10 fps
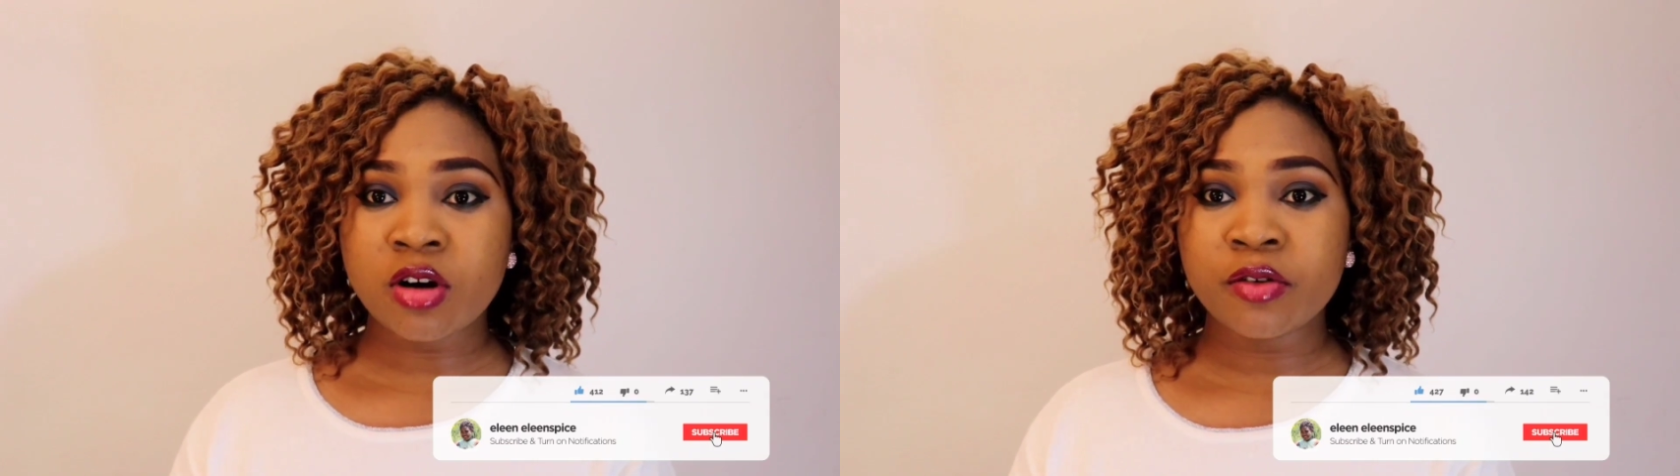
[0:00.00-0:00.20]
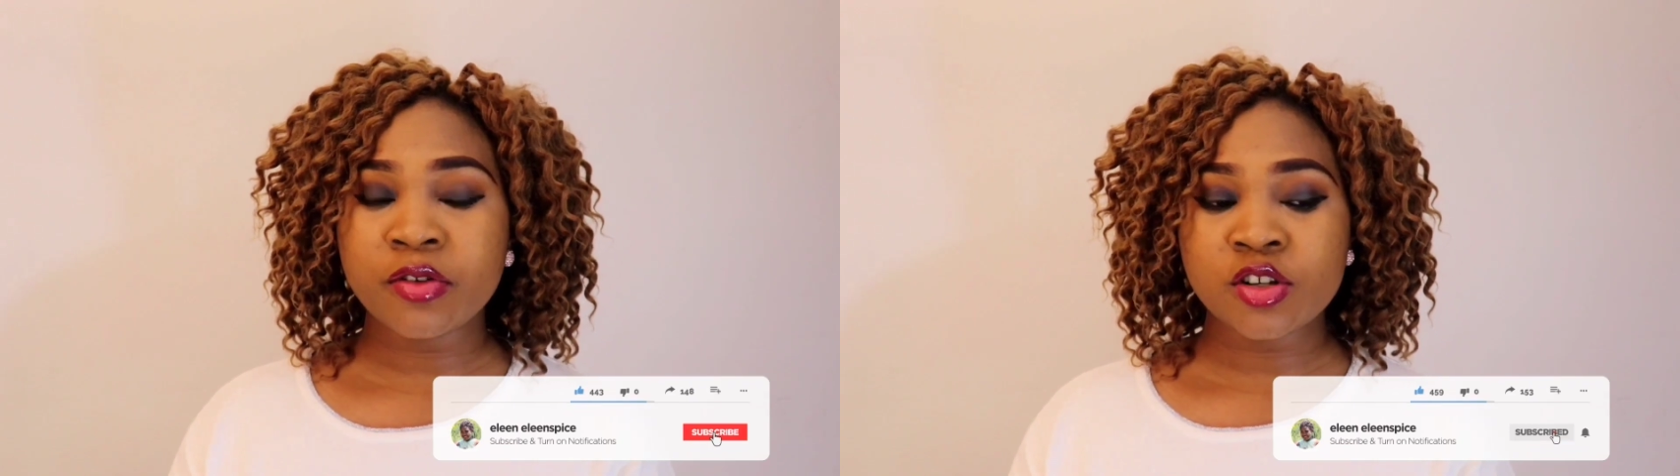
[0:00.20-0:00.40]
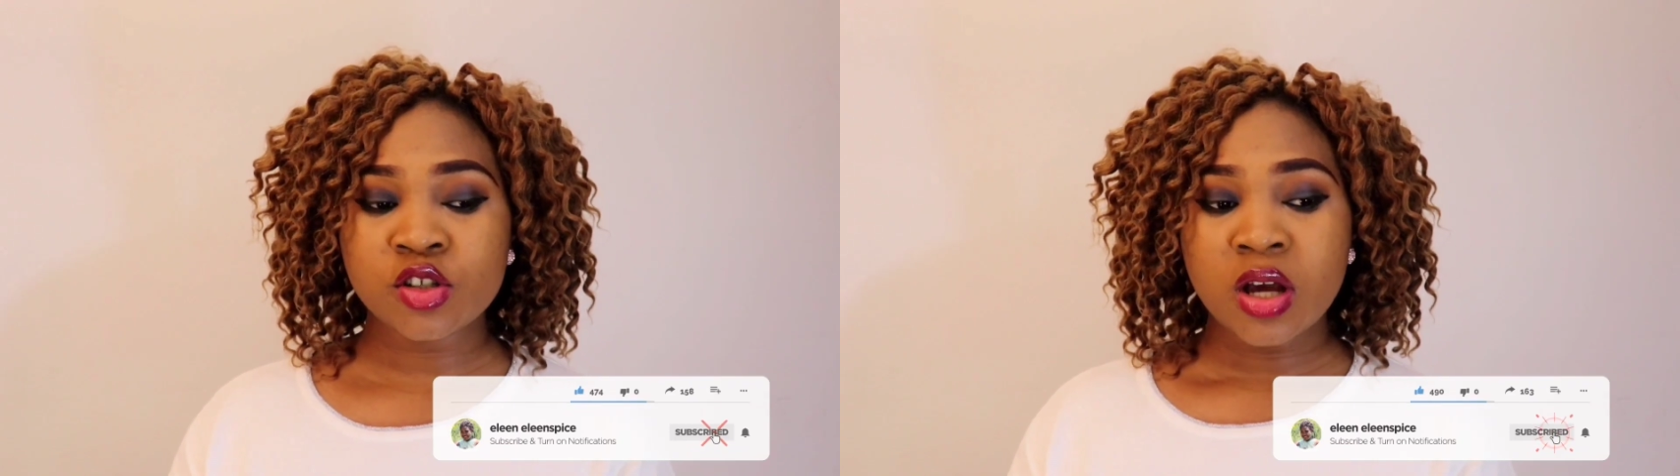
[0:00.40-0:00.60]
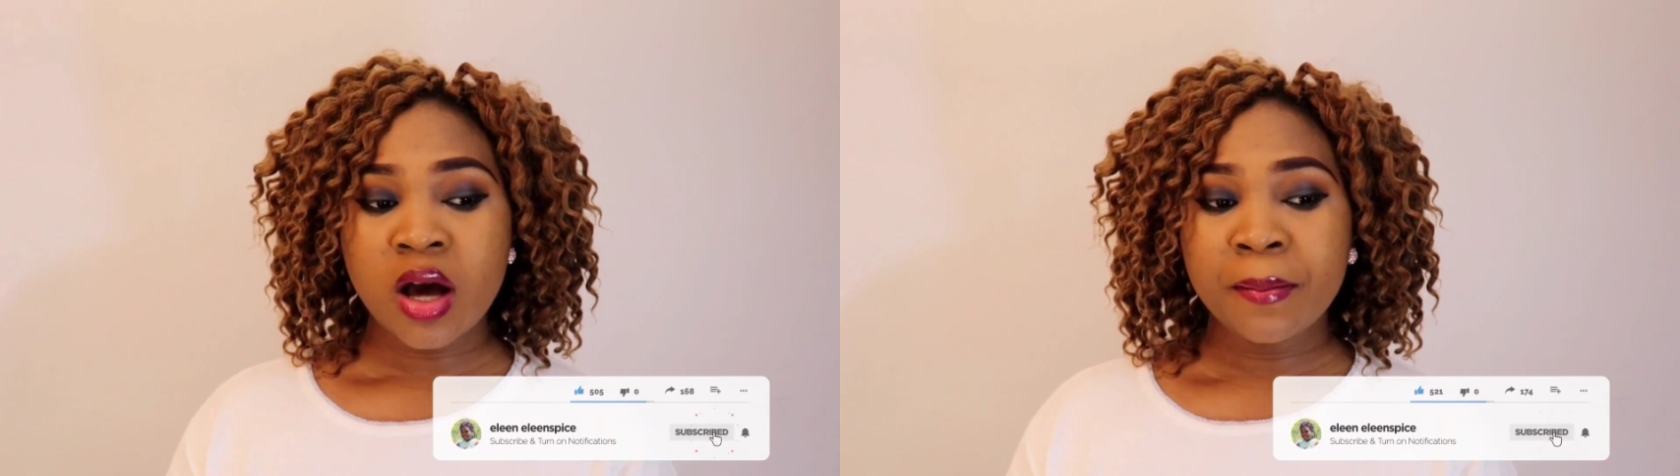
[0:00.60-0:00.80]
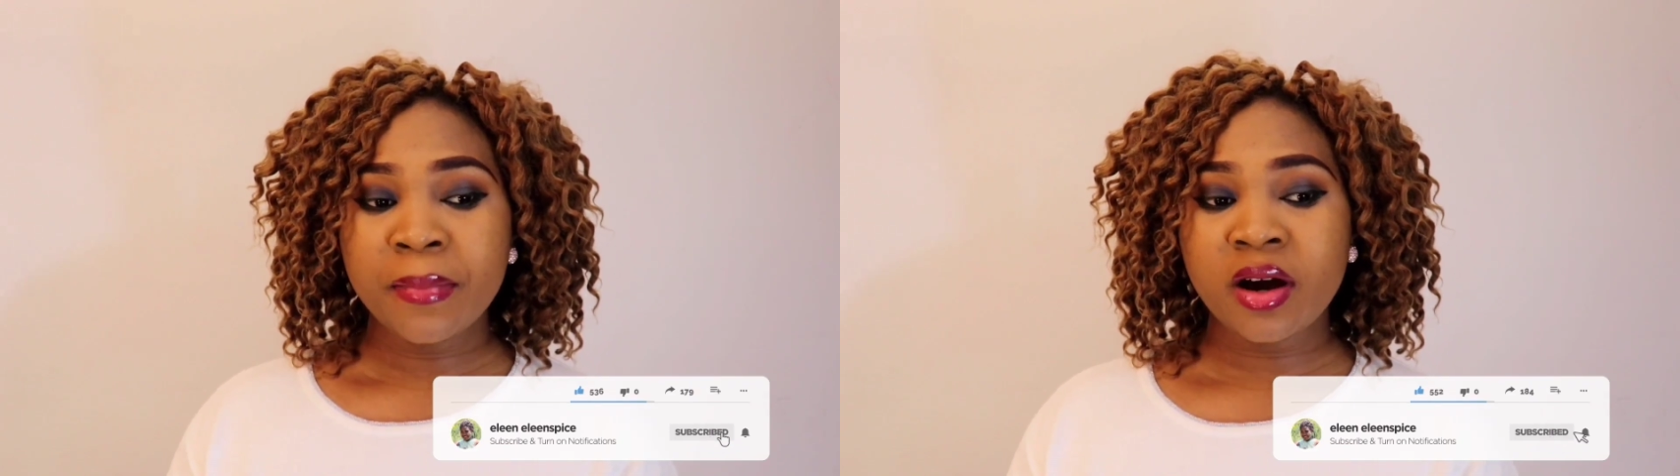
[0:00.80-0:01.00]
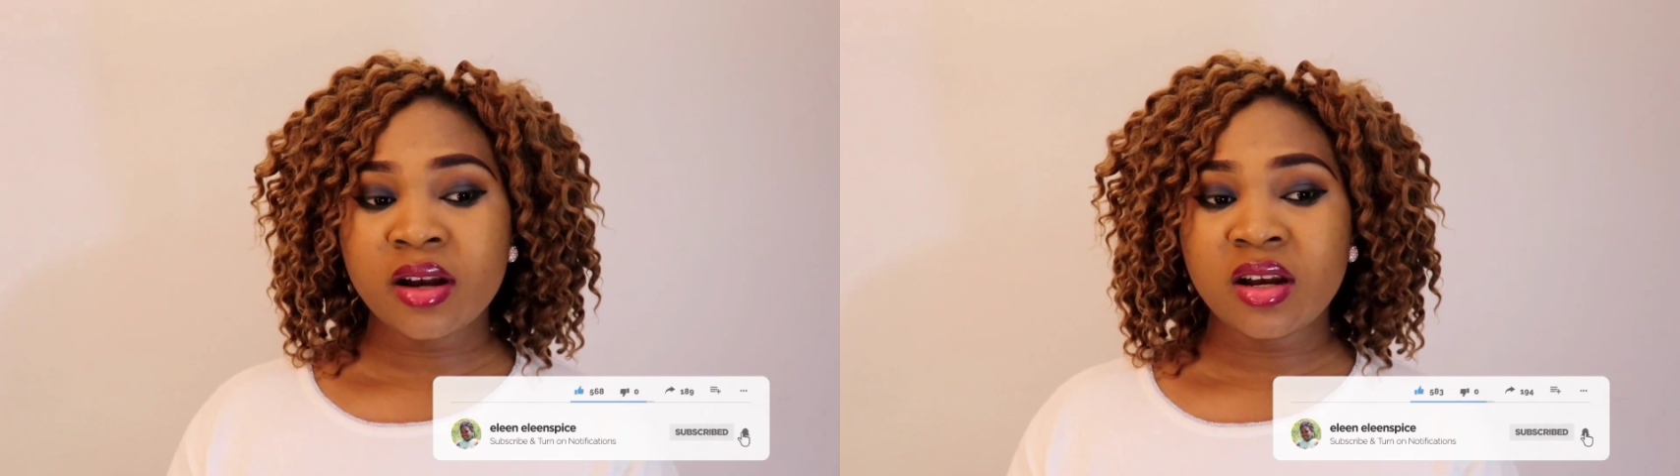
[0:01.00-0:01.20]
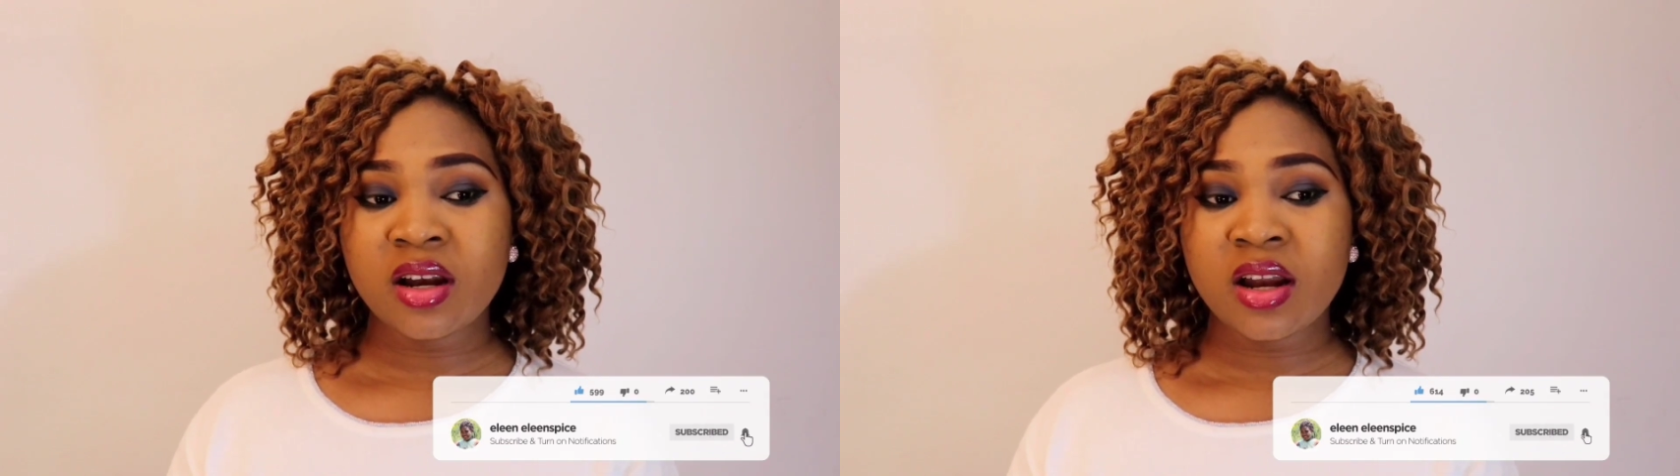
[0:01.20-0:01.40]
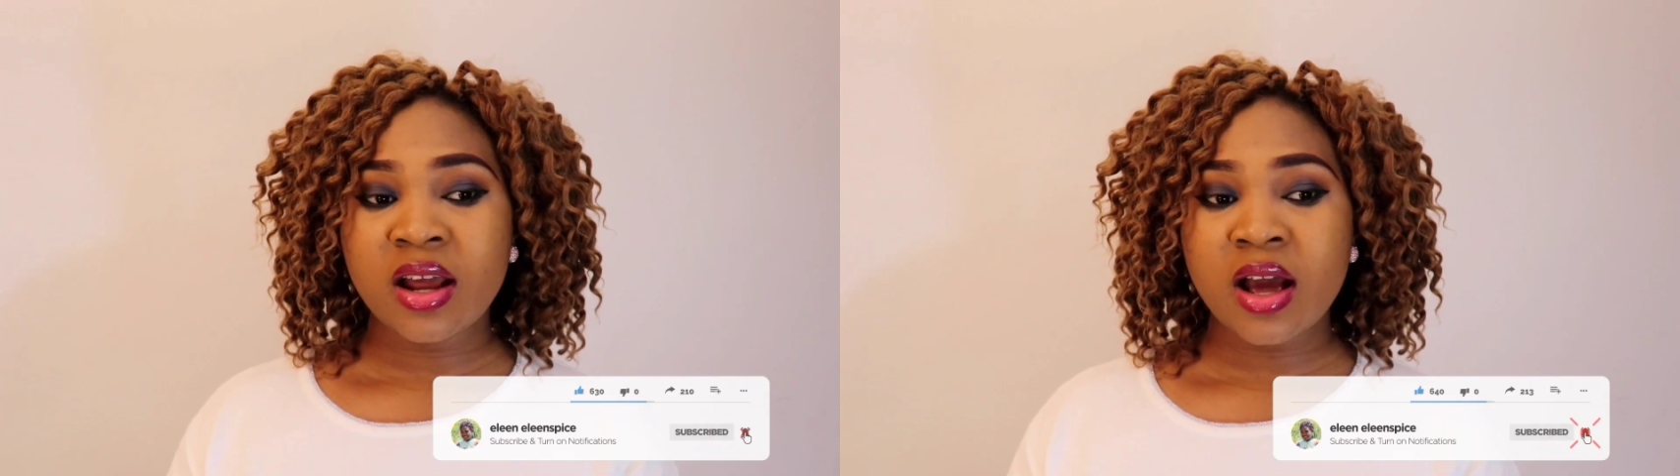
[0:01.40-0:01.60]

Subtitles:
coverage, but